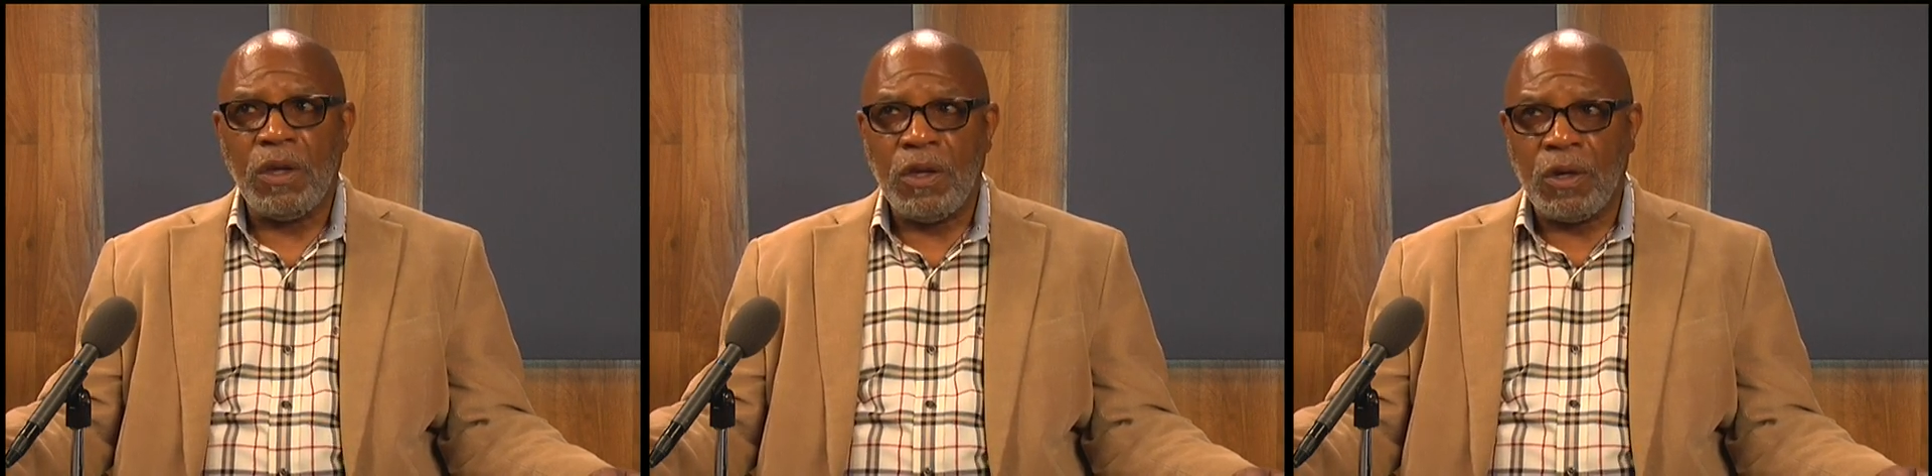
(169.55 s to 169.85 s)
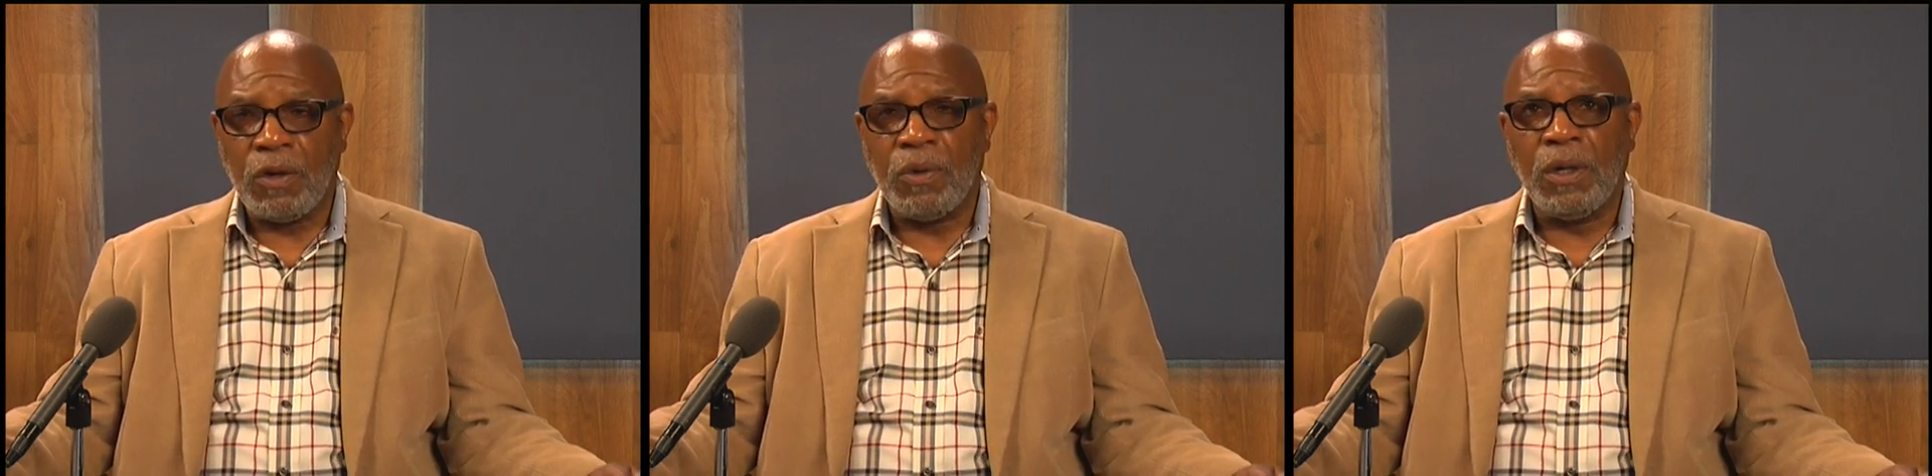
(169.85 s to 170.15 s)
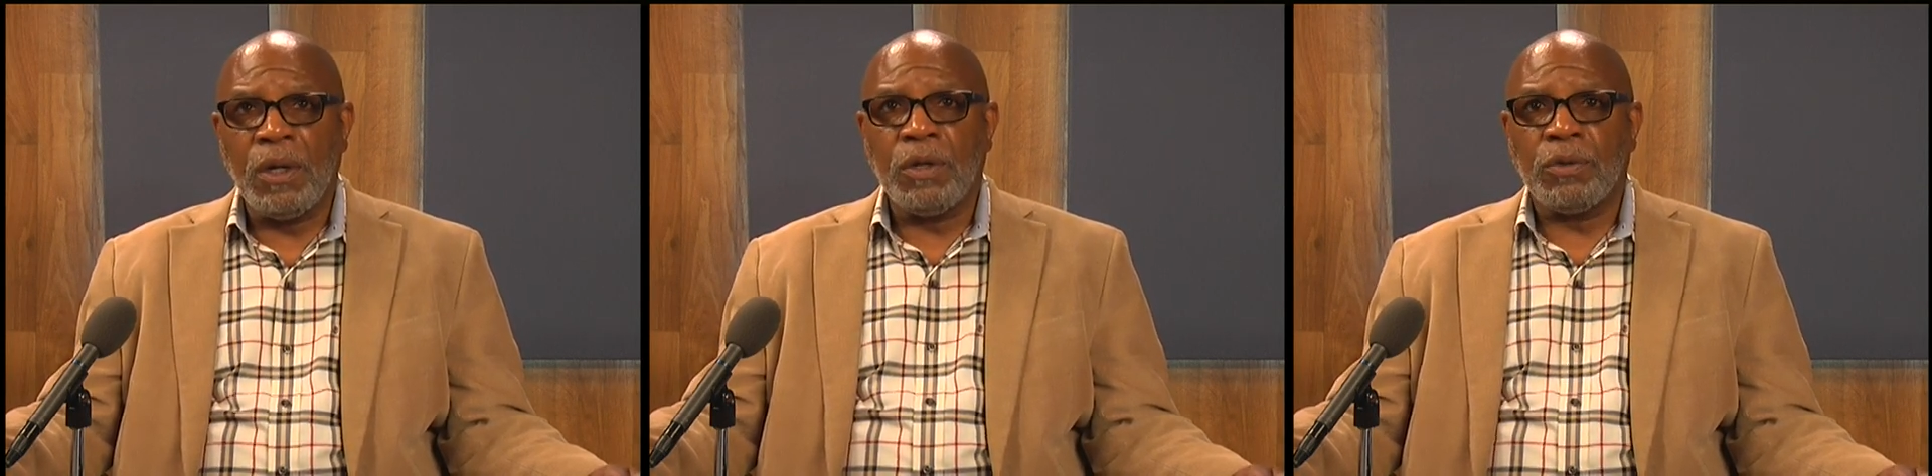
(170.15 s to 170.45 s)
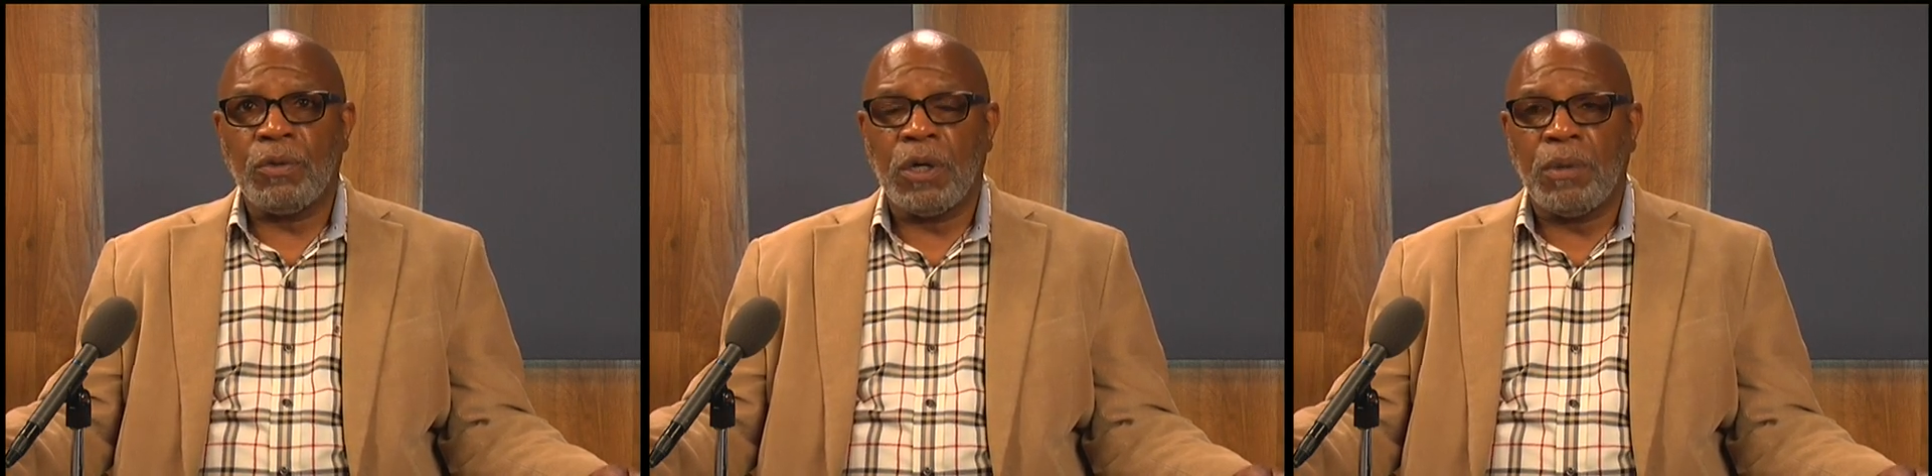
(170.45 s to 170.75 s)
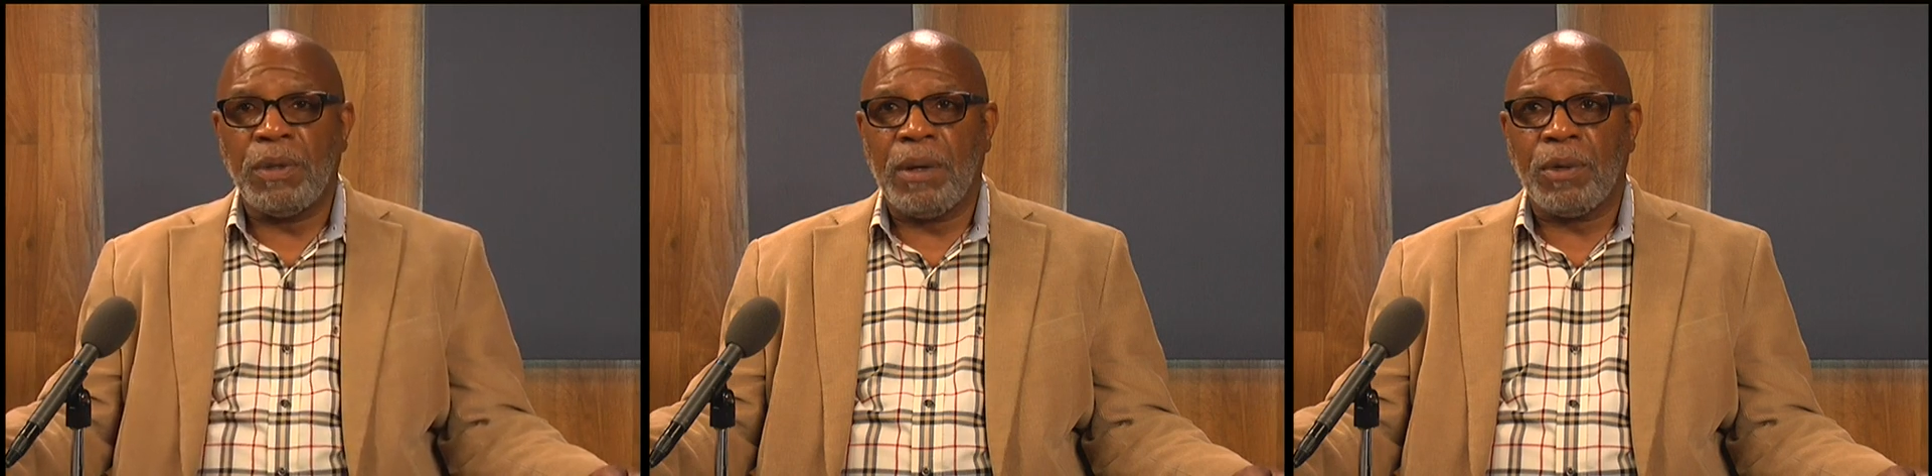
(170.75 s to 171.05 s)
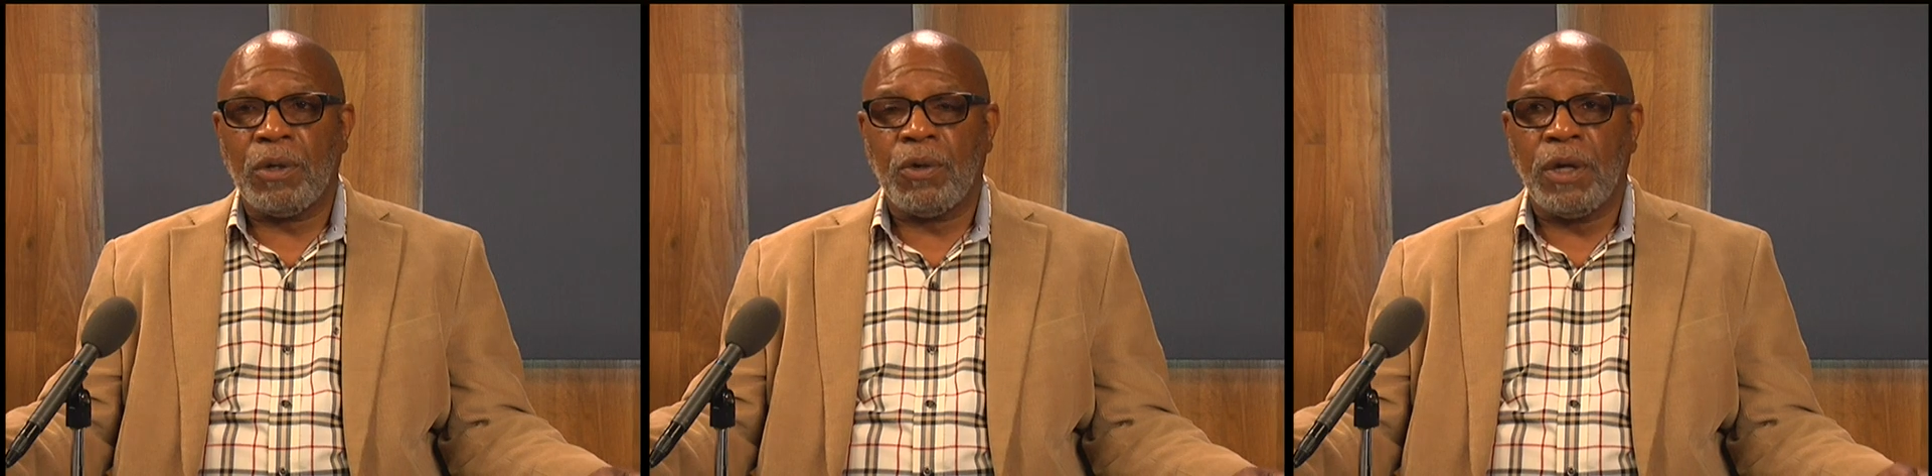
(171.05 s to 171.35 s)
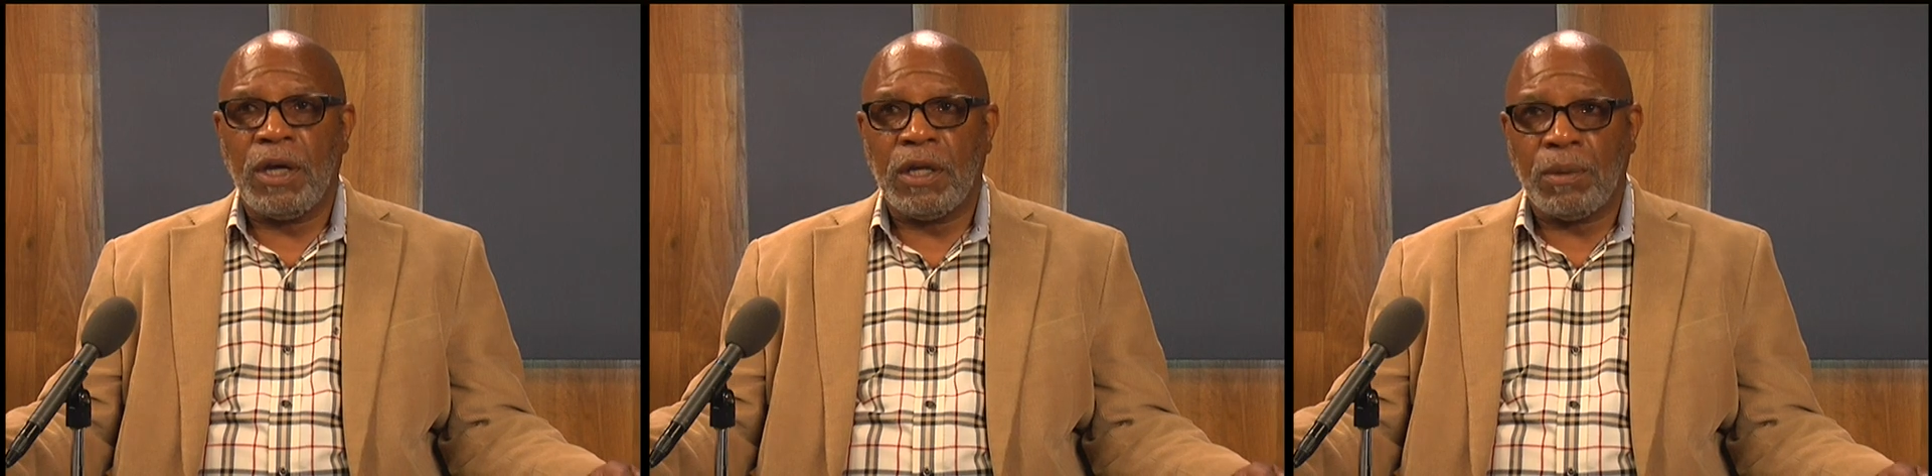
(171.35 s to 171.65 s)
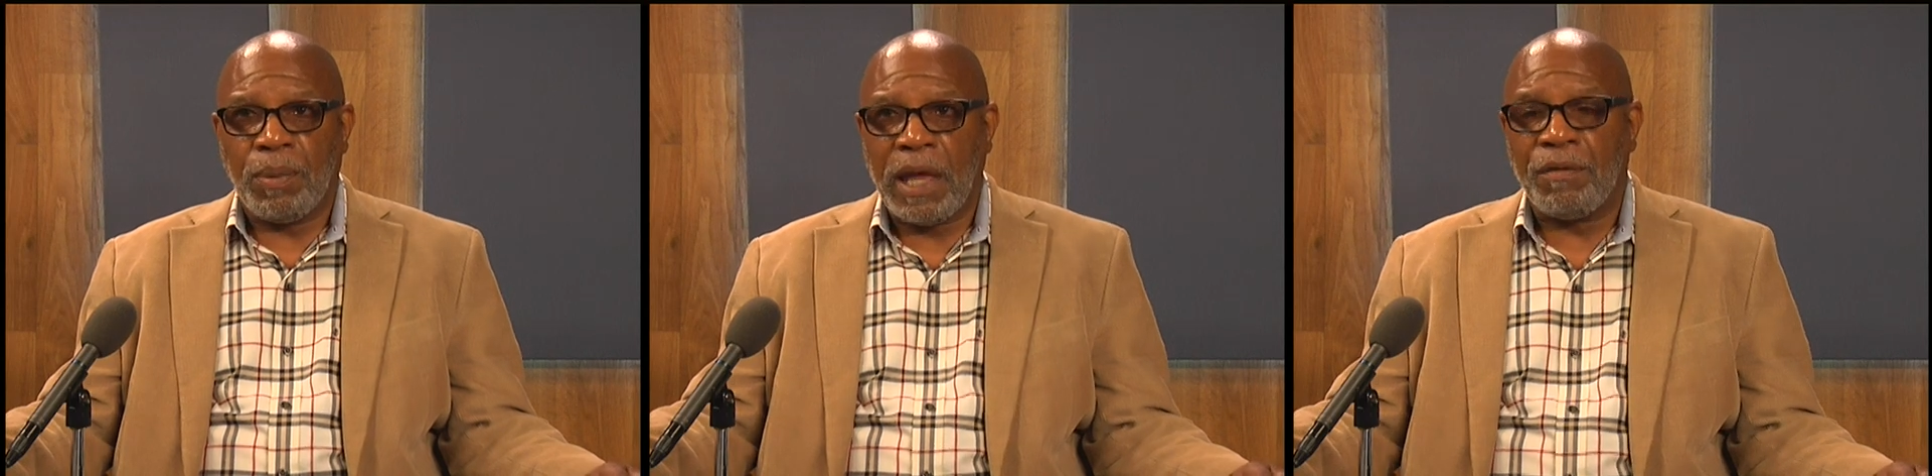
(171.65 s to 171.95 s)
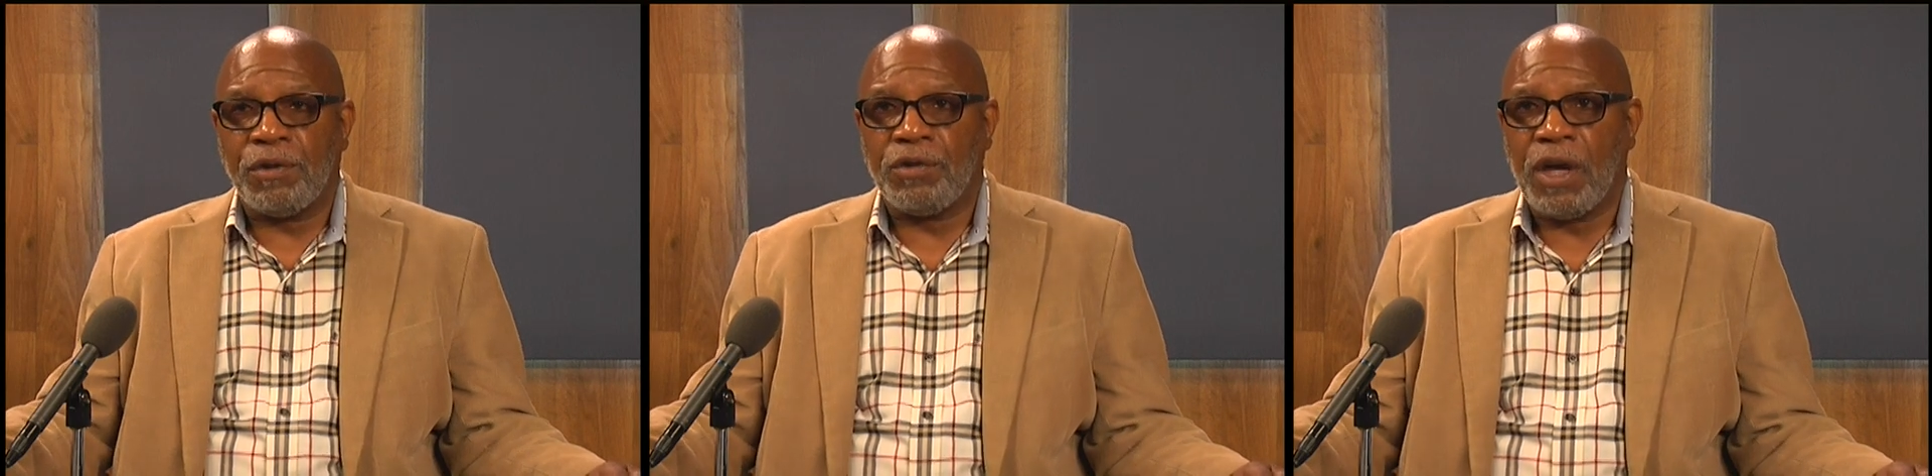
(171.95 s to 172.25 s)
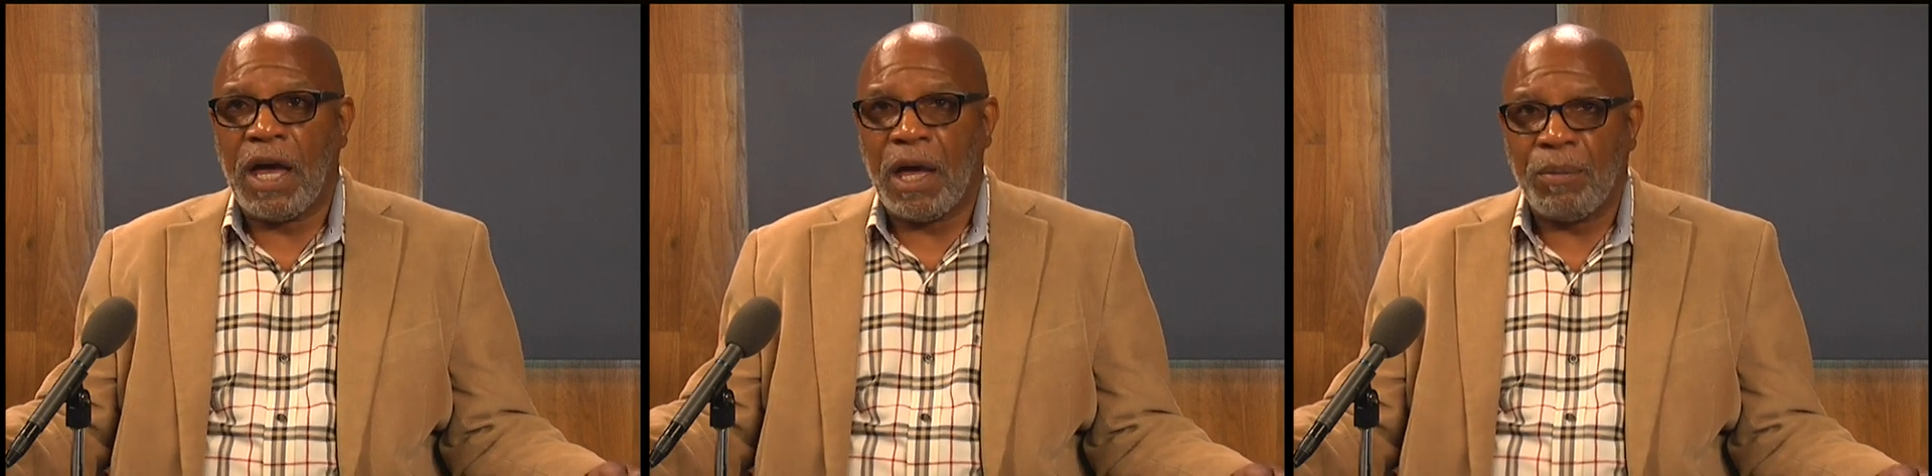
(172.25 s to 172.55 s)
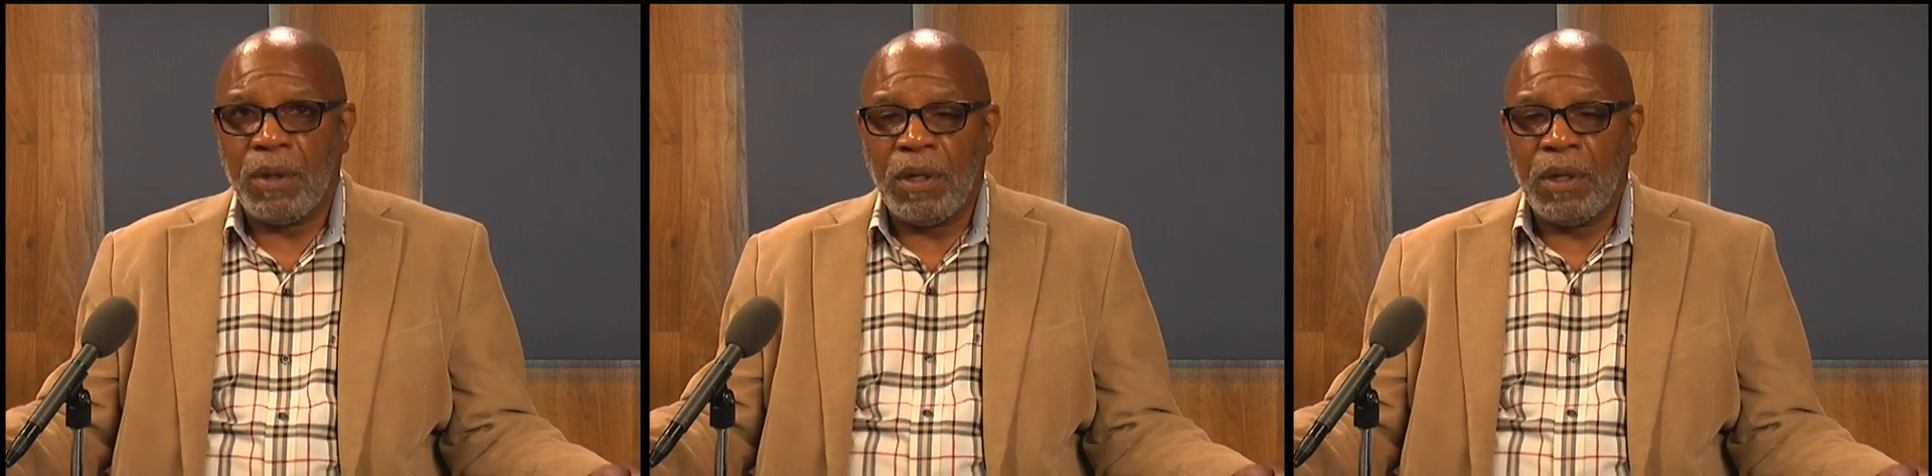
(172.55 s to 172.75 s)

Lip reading: you know, to be able to go and apply for a job